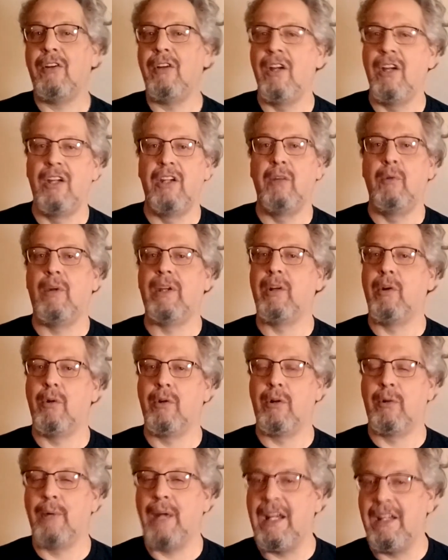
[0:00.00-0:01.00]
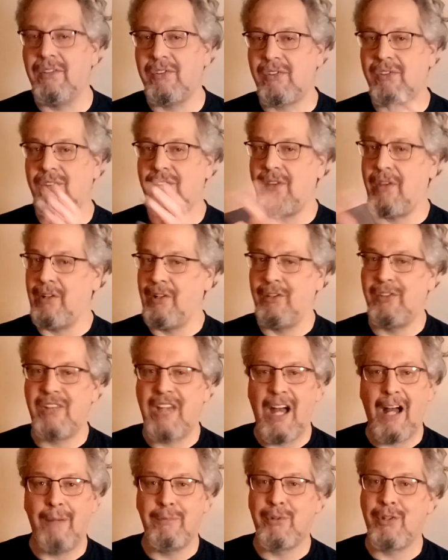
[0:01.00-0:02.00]
You want to go to a race, there's
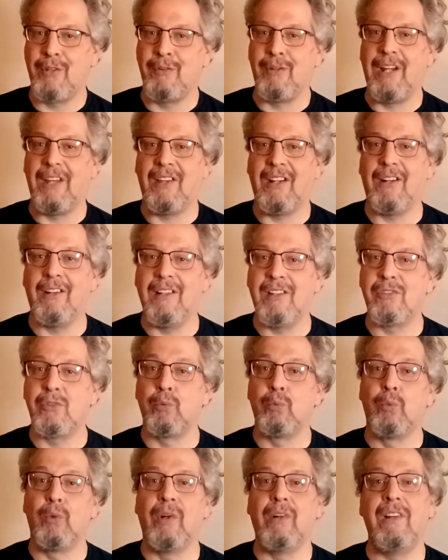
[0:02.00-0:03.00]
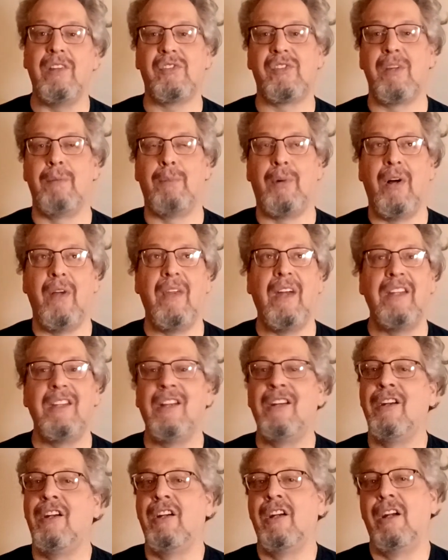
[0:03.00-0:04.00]
the option right there. It's really simple. And then
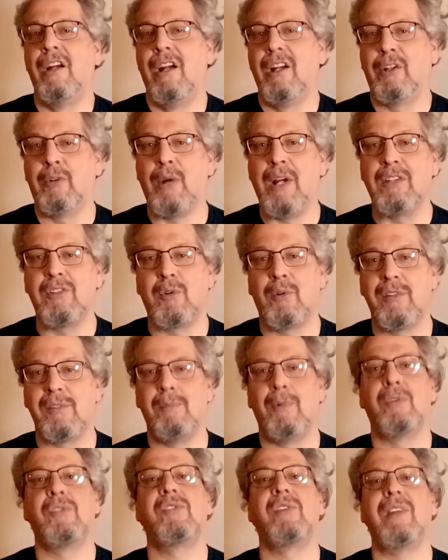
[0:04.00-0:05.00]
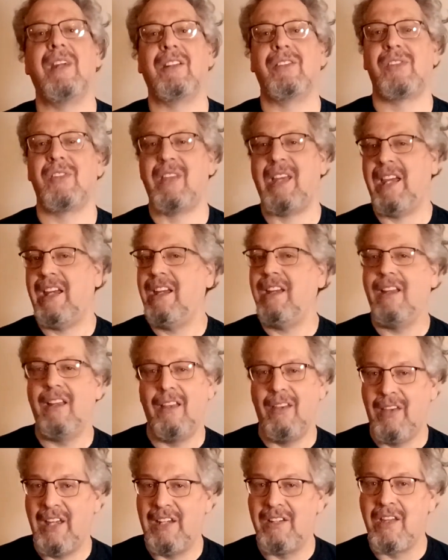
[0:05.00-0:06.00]
Gran Turismo 6, they
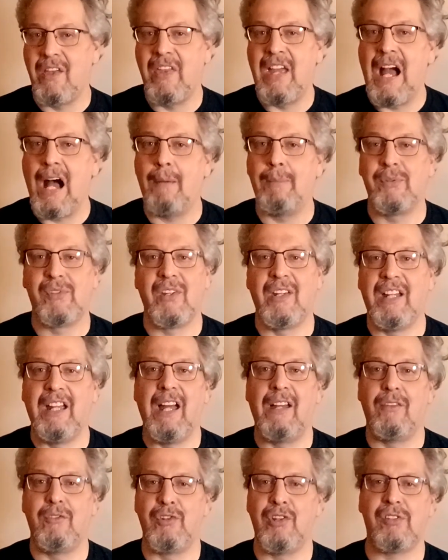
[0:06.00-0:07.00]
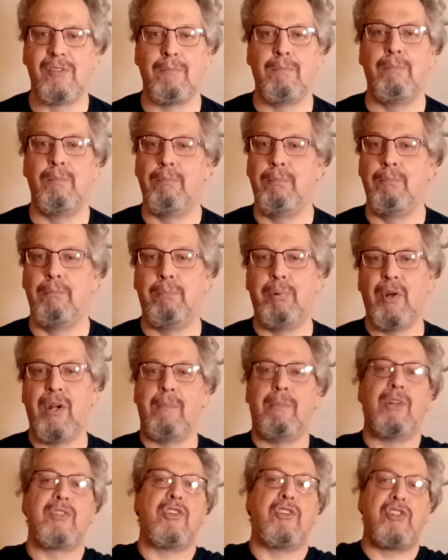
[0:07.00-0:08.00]
did the opposite again, just put a
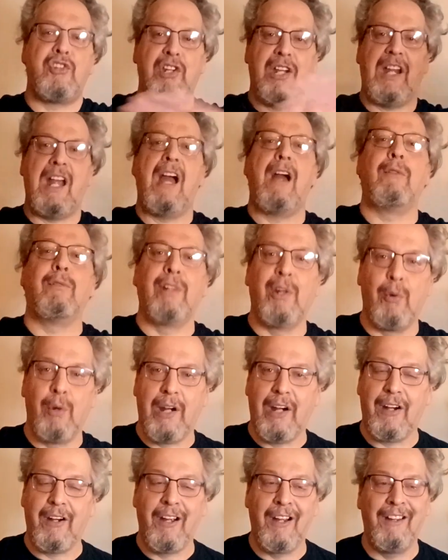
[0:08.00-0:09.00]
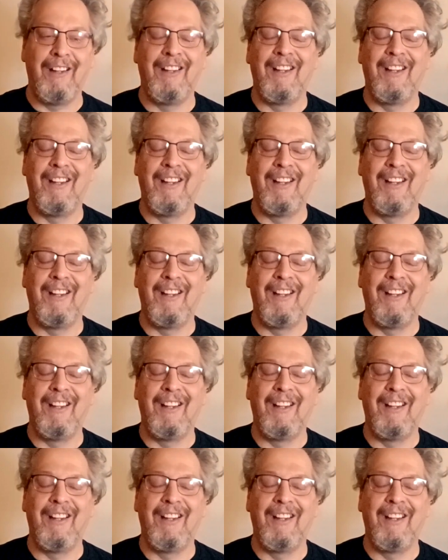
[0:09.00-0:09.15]
bunch of shit everywhere.